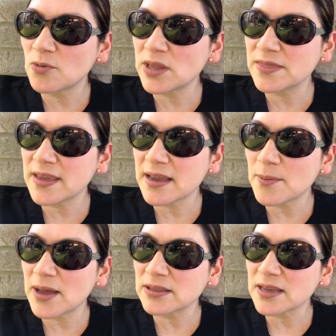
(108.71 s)
we think
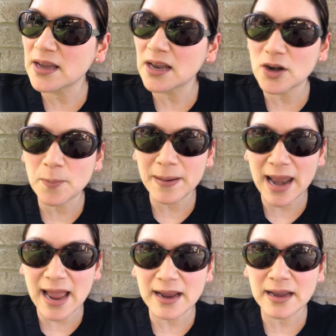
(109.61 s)
about the color
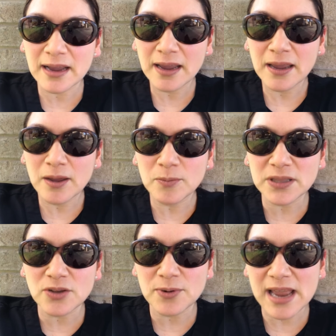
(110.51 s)
black,
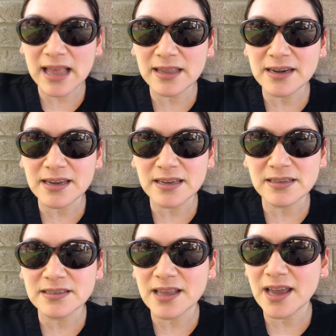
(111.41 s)
but the reality
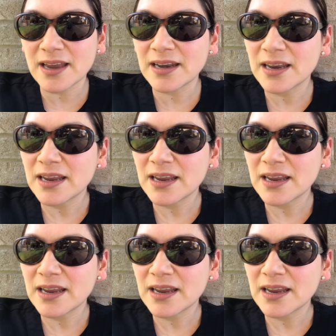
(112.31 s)
is that